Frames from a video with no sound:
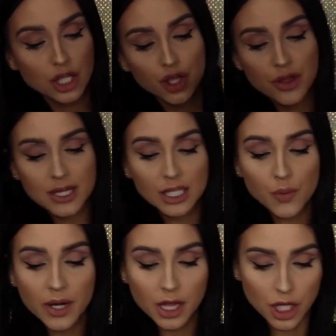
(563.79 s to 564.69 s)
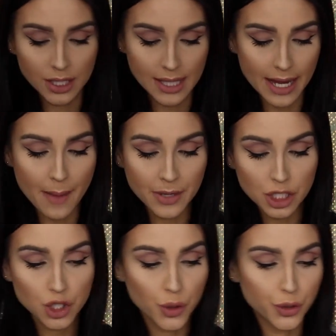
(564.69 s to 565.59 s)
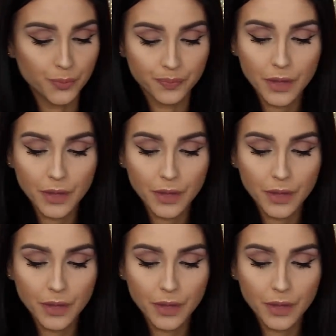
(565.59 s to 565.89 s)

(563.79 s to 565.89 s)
So this is what it looks like. I'm gonna show you.